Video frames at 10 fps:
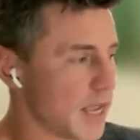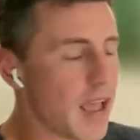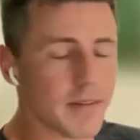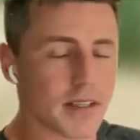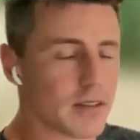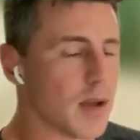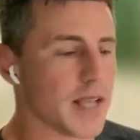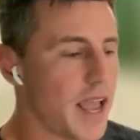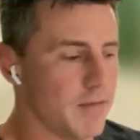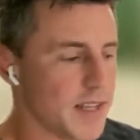times I have are the
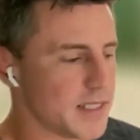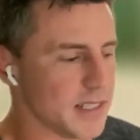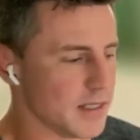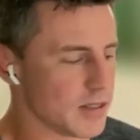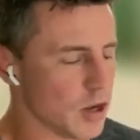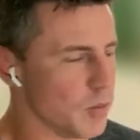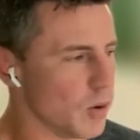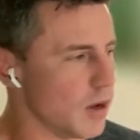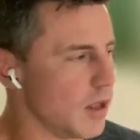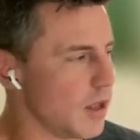times I have. That's it. There's
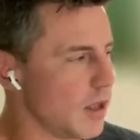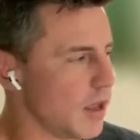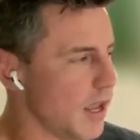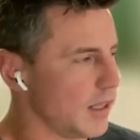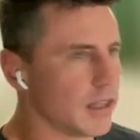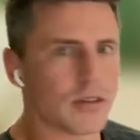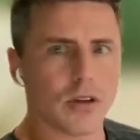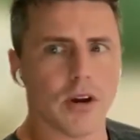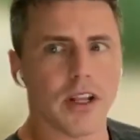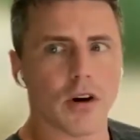no more. And
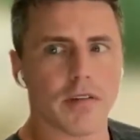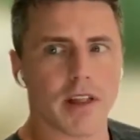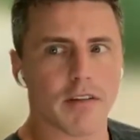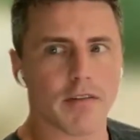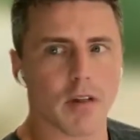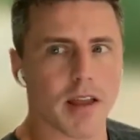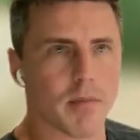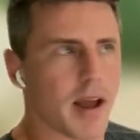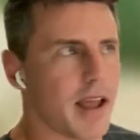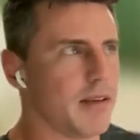I only offer that for
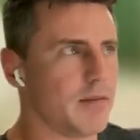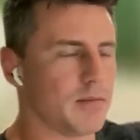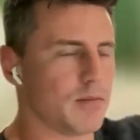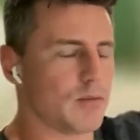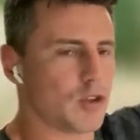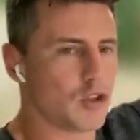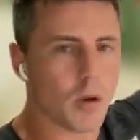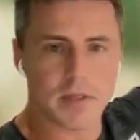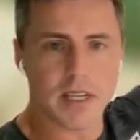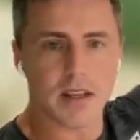like my
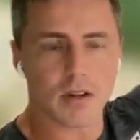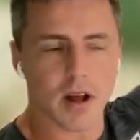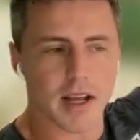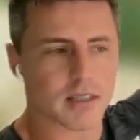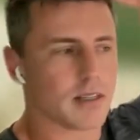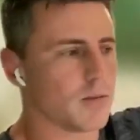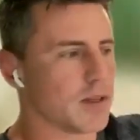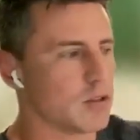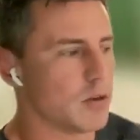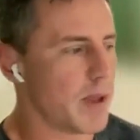top tier clients,
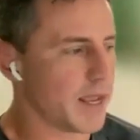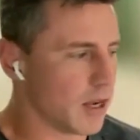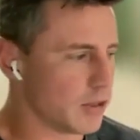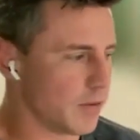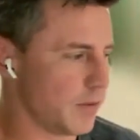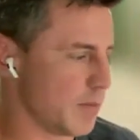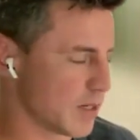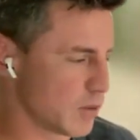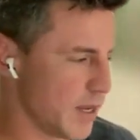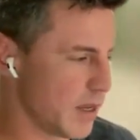like the ones who are paying
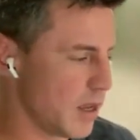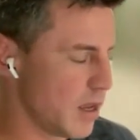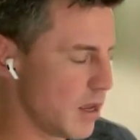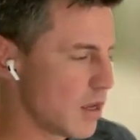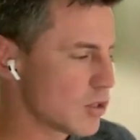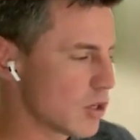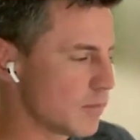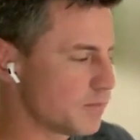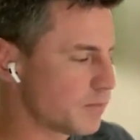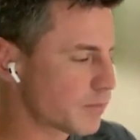$150 a week.
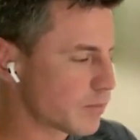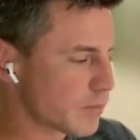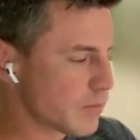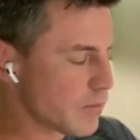So